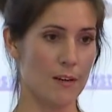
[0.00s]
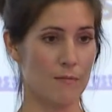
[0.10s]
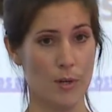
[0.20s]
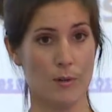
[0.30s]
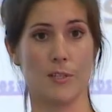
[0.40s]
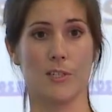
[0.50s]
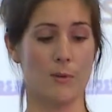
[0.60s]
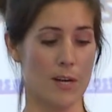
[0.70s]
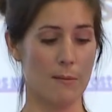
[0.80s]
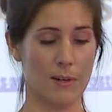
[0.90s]
view
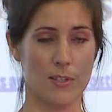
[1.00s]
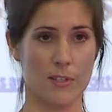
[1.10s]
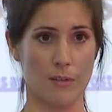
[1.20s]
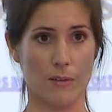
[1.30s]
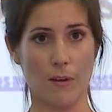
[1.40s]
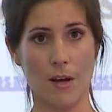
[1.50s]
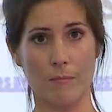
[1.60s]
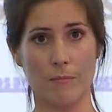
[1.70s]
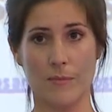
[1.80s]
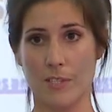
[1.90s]
to enable us to
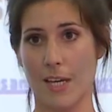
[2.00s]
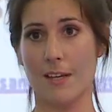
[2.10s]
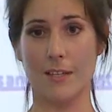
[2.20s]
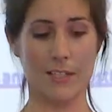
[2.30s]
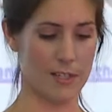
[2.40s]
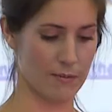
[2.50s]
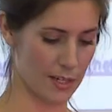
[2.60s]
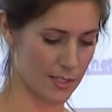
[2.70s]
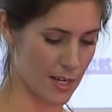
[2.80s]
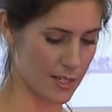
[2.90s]
heal these
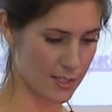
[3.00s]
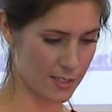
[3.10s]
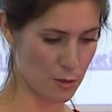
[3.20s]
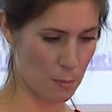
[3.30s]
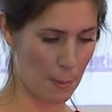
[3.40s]
defect sites.